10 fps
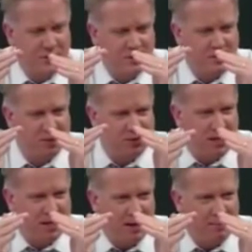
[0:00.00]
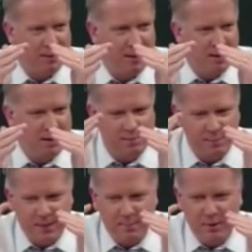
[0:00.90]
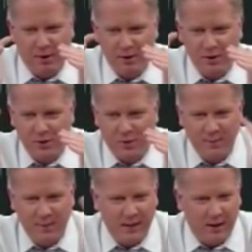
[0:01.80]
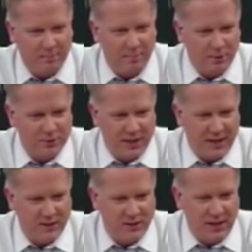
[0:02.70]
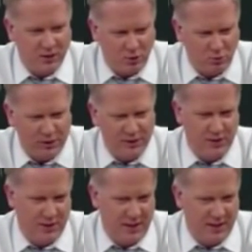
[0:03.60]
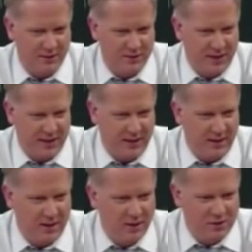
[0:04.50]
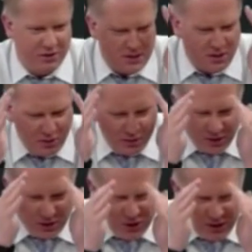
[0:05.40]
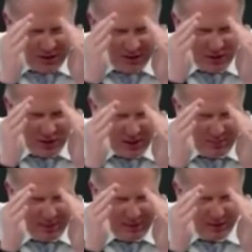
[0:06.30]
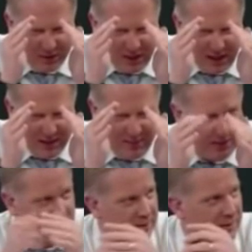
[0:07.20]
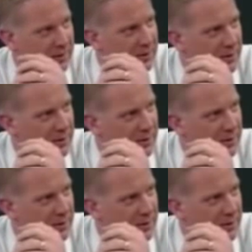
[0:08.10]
And our system is set up that people are screaming on both sides, saying, don't listen to the other side. So they don't. They just shut up, and they just stay in the middle.